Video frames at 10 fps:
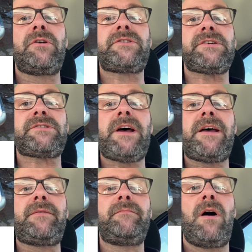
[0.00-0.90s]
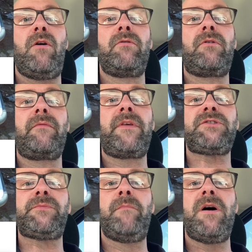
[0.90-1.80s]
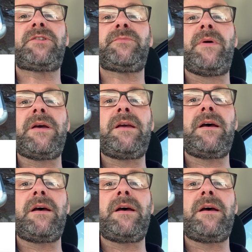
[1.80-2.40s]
it's the same owner. This must be